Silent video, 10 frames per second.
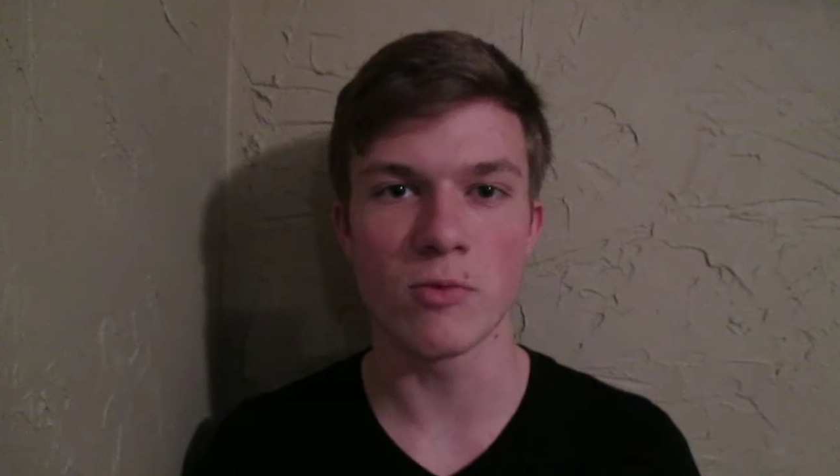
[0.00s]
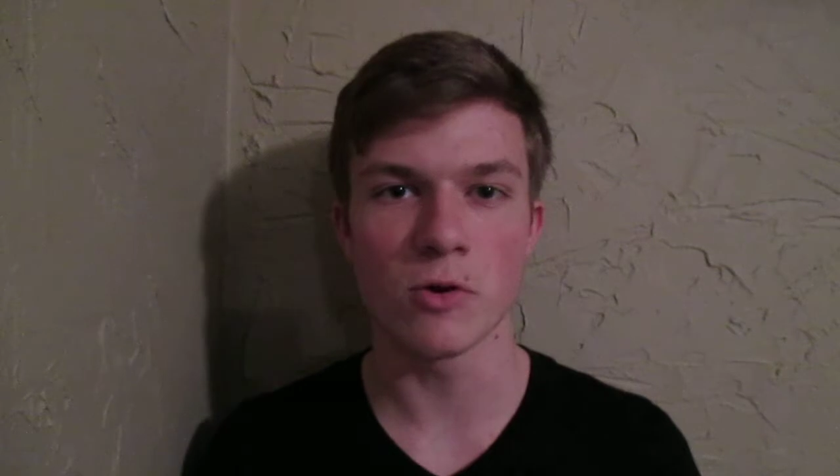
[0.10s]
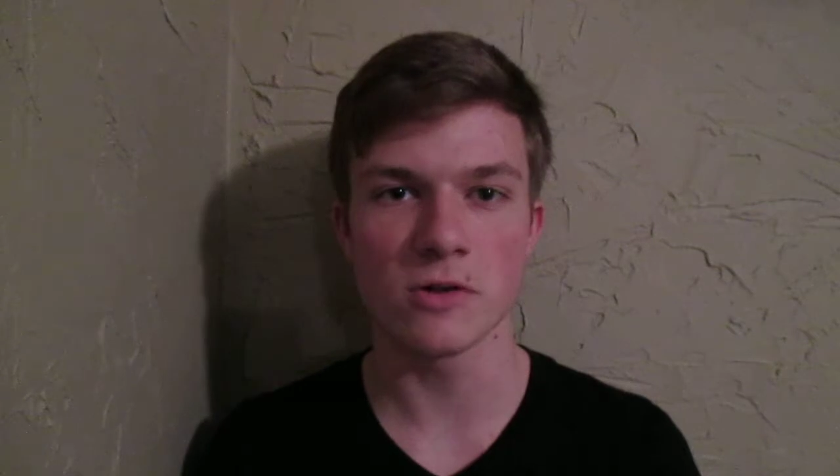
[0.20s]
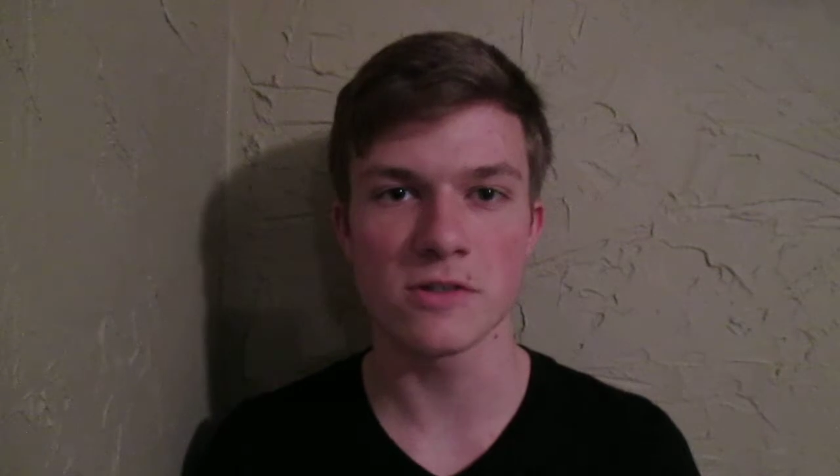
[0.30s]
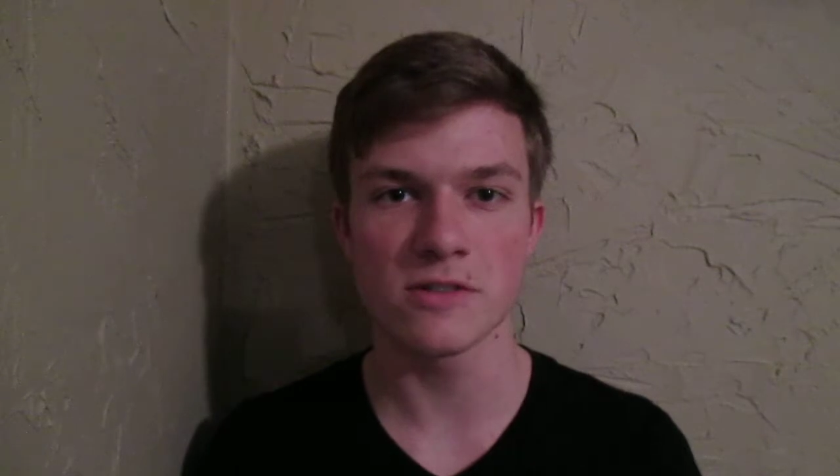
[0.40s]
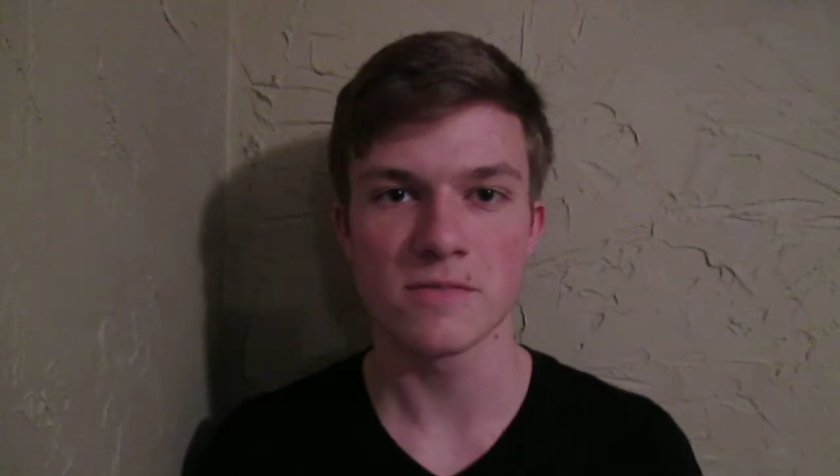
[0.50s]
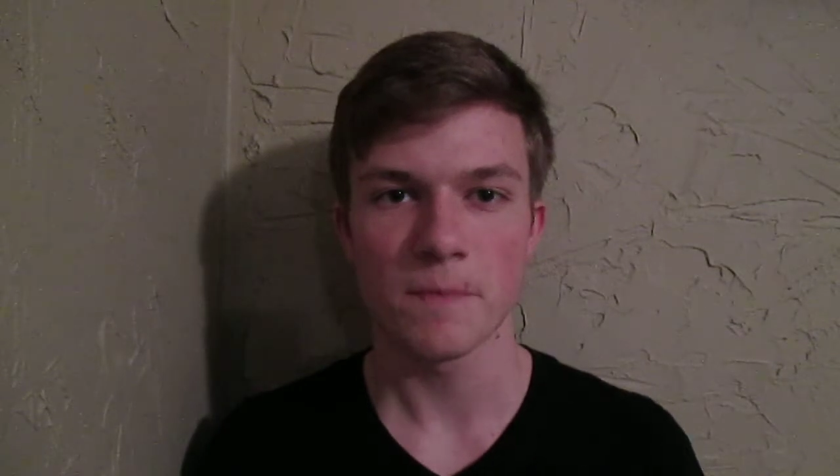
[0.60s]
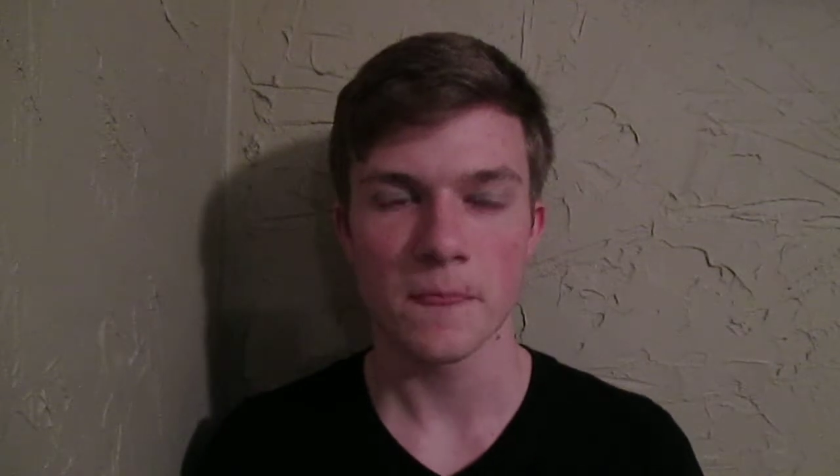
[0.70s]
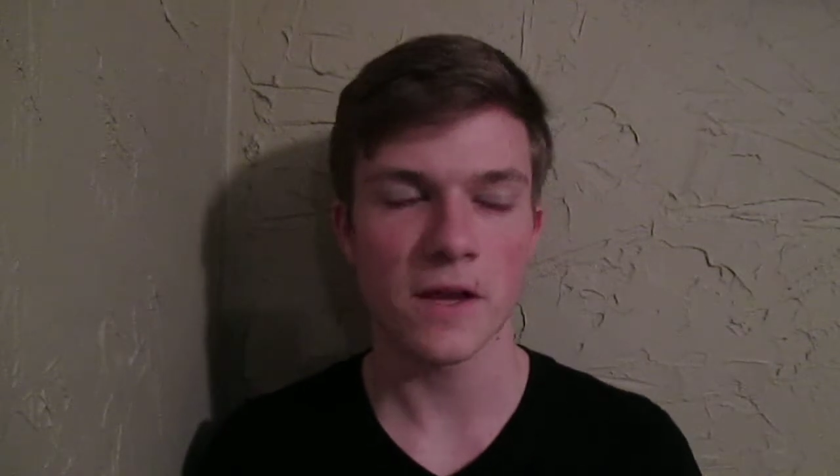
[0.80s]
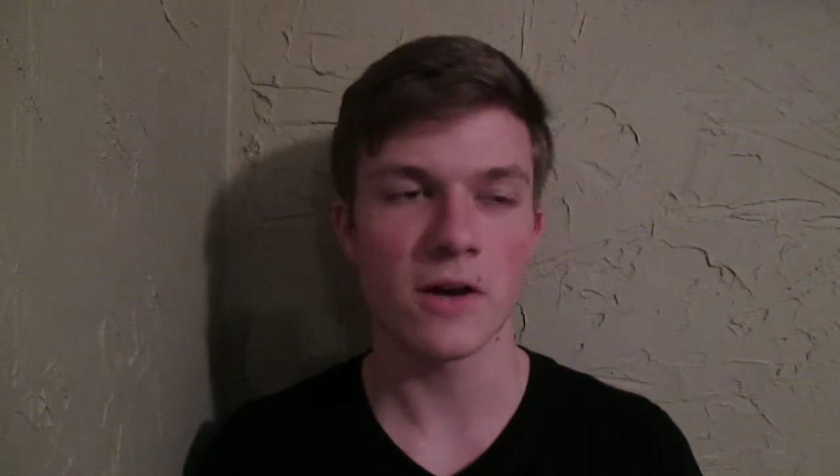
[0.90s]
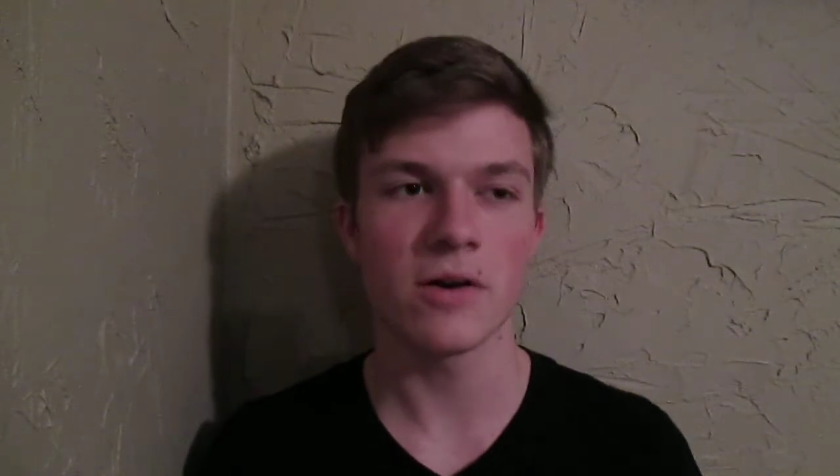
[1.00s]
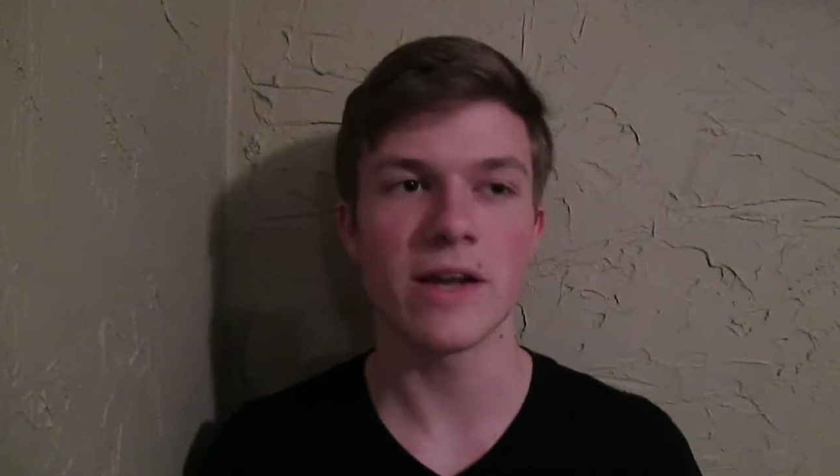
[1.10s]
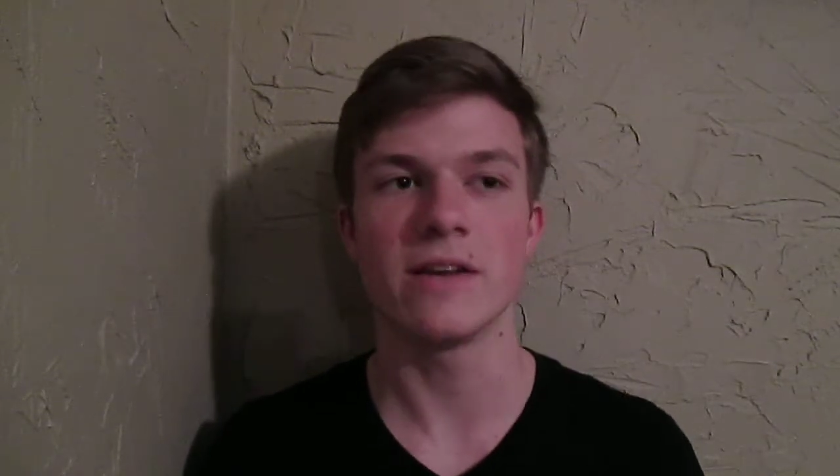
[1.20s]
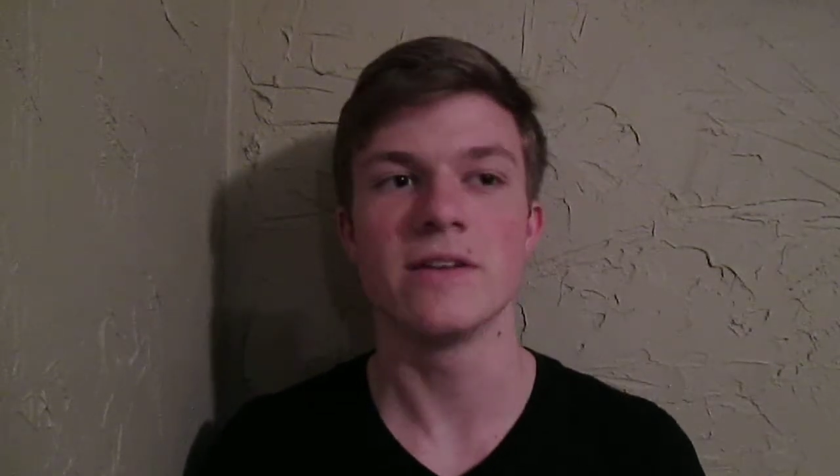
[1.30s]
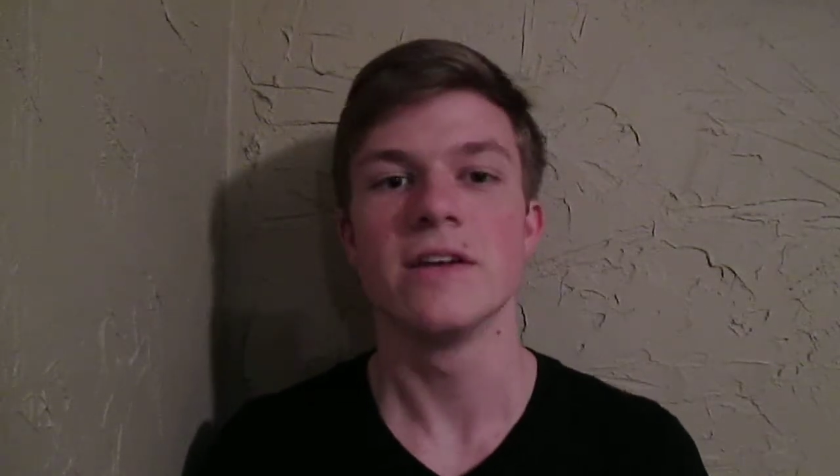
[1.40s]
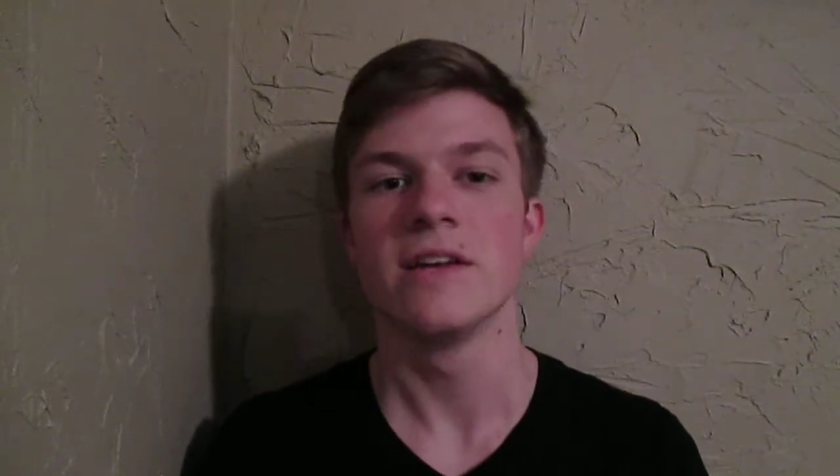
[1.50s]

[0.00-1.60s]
wars go, and